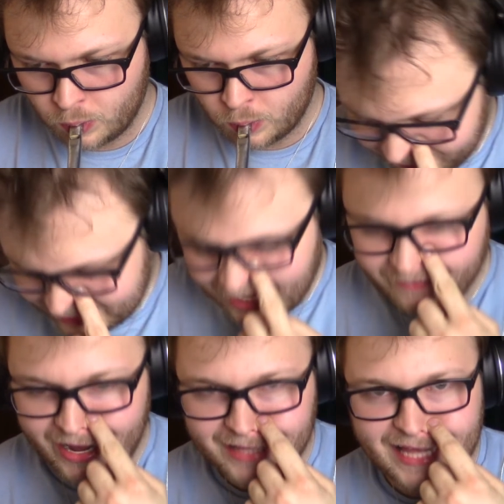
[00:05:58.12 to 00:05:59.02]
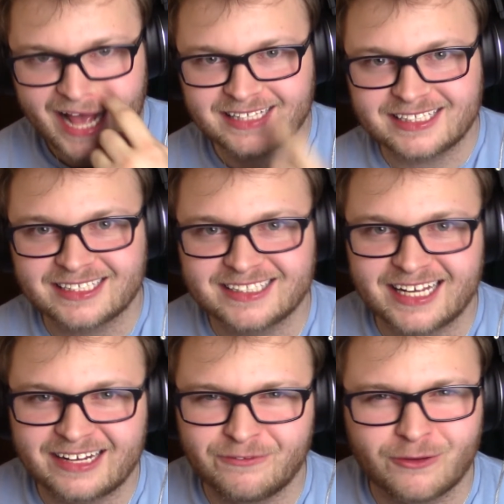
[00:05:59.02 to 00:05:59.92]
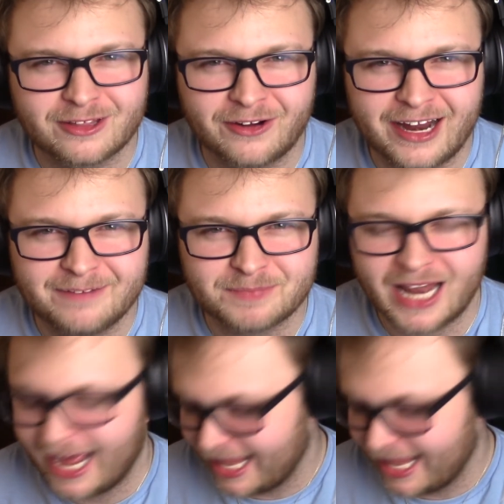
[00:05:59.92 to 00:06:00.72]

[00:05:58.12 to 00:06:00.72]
But anyways, I've had that since like 4th grade, and